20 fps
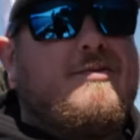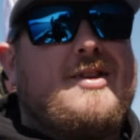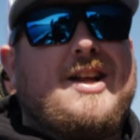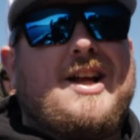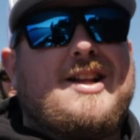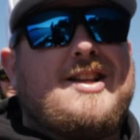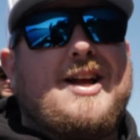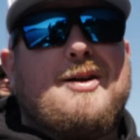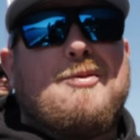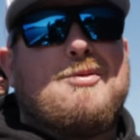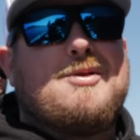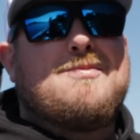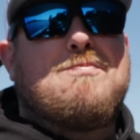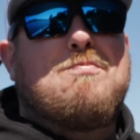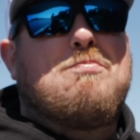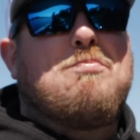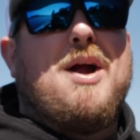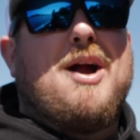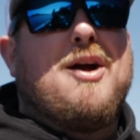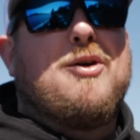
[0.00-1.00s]
That thing was
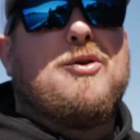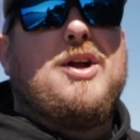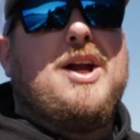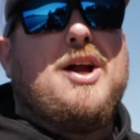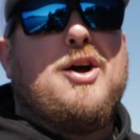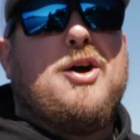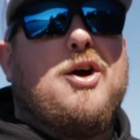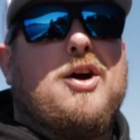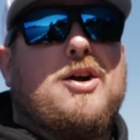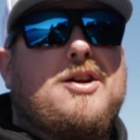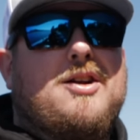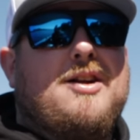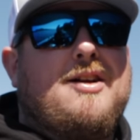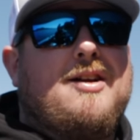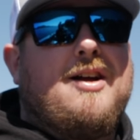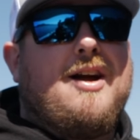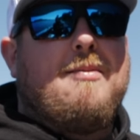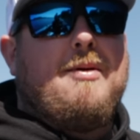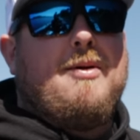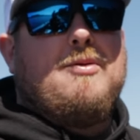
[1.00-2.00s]
barely hooked.
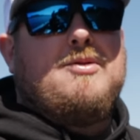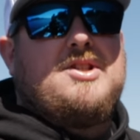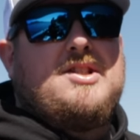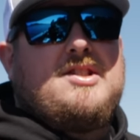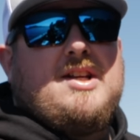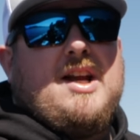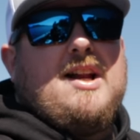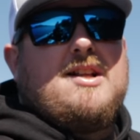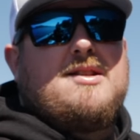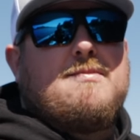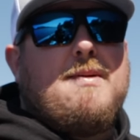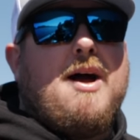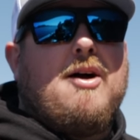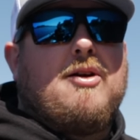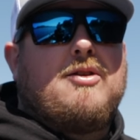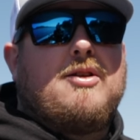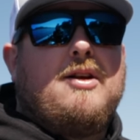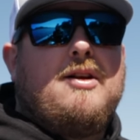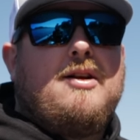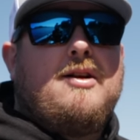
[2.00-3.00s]
I mean, it was just in its
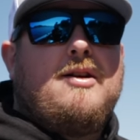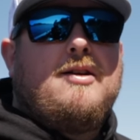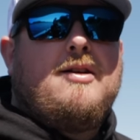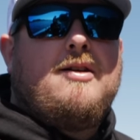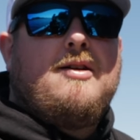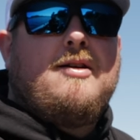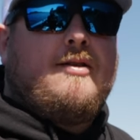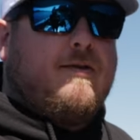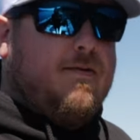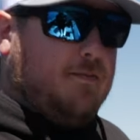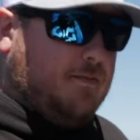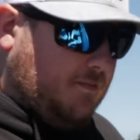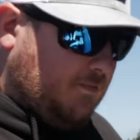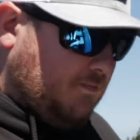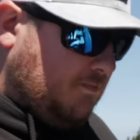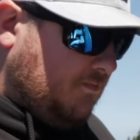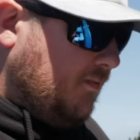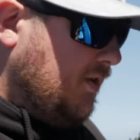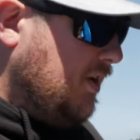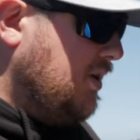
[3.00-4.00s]
mouth.
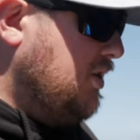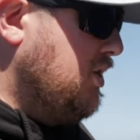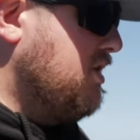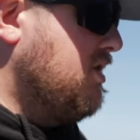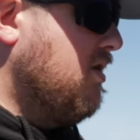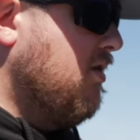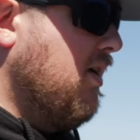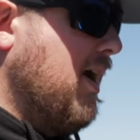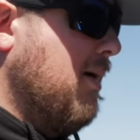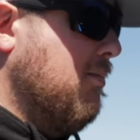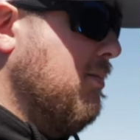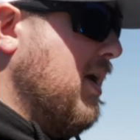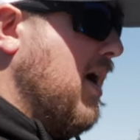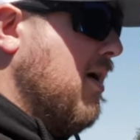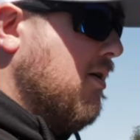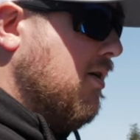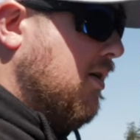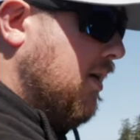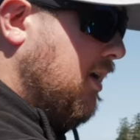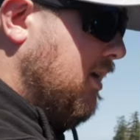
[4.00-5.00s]
Just clamped
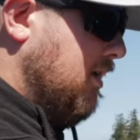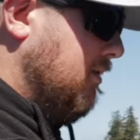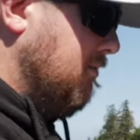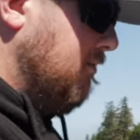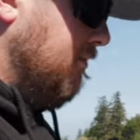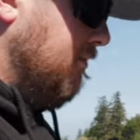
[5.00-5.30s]
down on it.